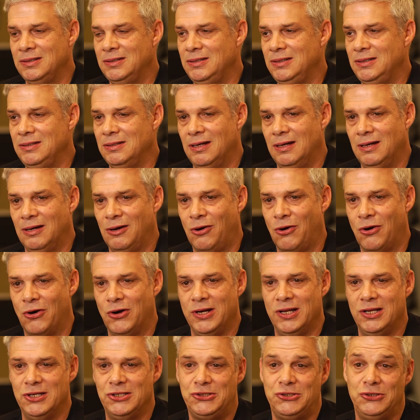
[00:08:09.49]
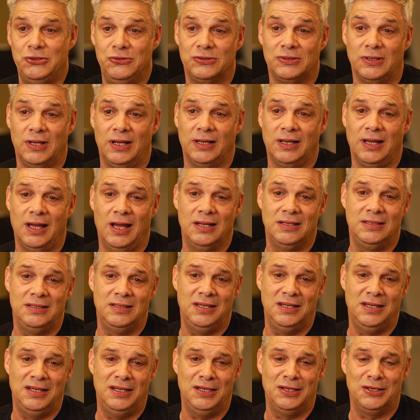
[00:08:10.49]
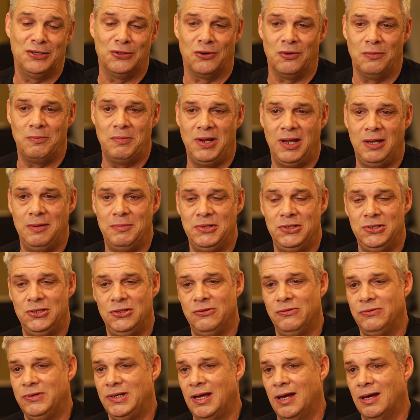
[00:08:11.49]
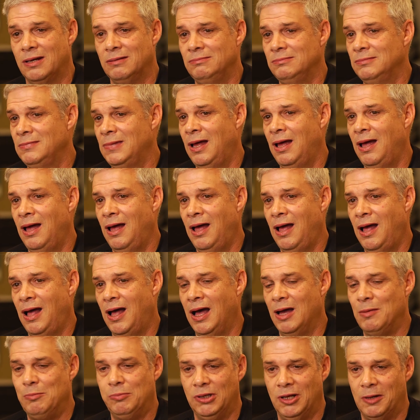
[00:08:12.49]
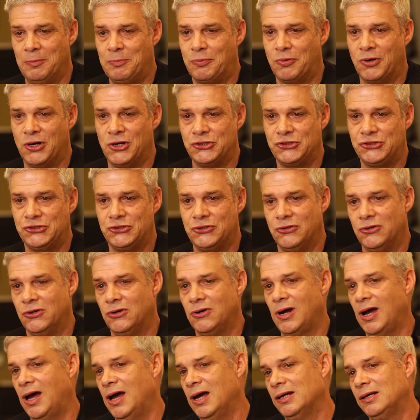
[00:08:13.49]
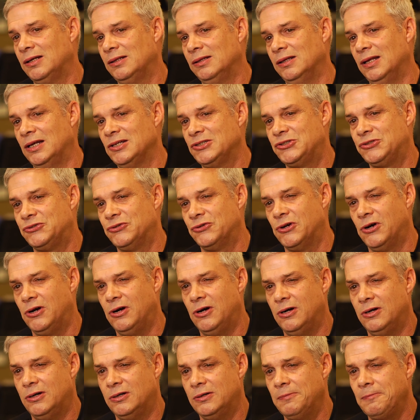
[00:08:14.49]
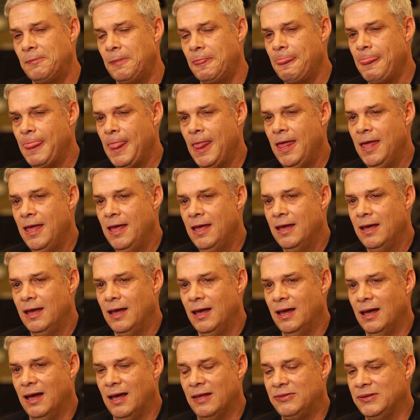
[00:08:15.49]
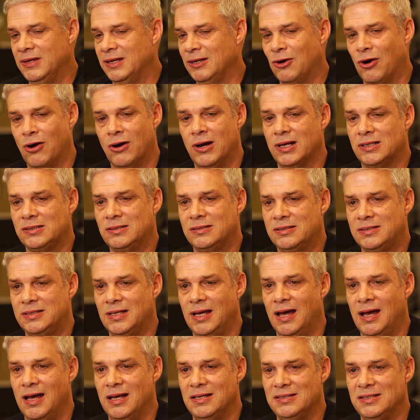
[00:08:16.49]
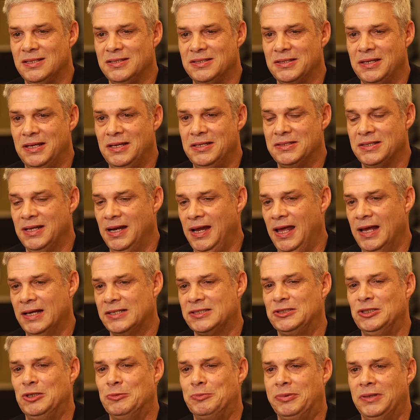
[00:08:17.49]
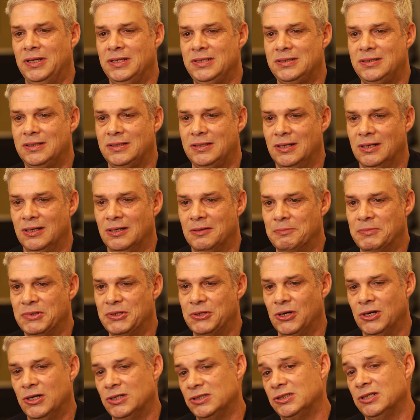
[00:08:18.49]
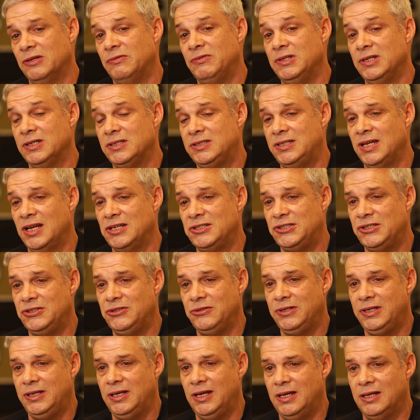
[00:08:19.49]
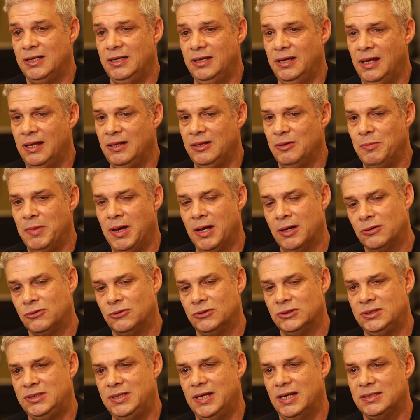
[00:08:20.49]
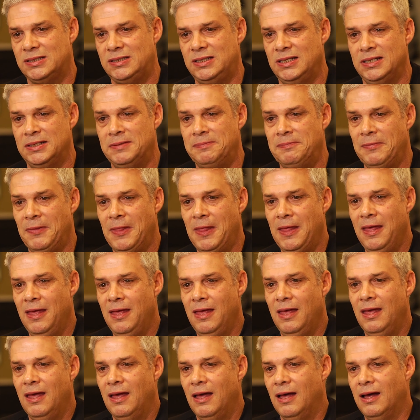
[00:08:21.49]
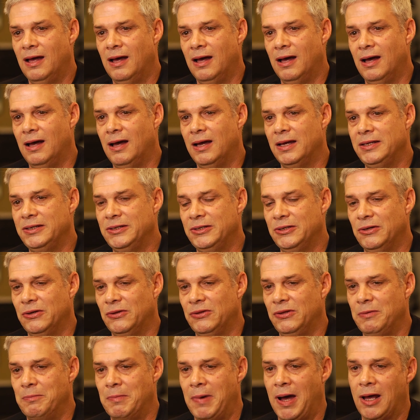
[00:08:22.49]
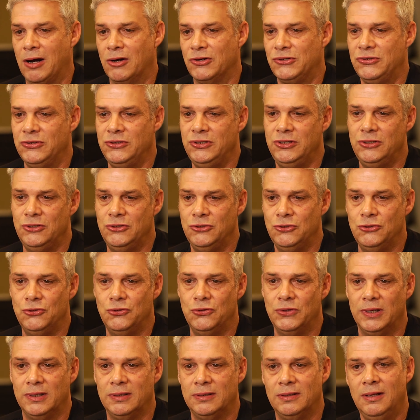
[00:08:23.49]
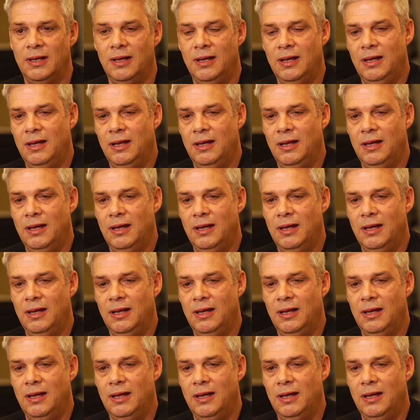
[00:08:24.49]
the heart issues like I did, or maybe you've got high blood pressure, high cholesterol, I think our exercise is an excellent place to come because of the attention you get and the medical testing. They monitor you and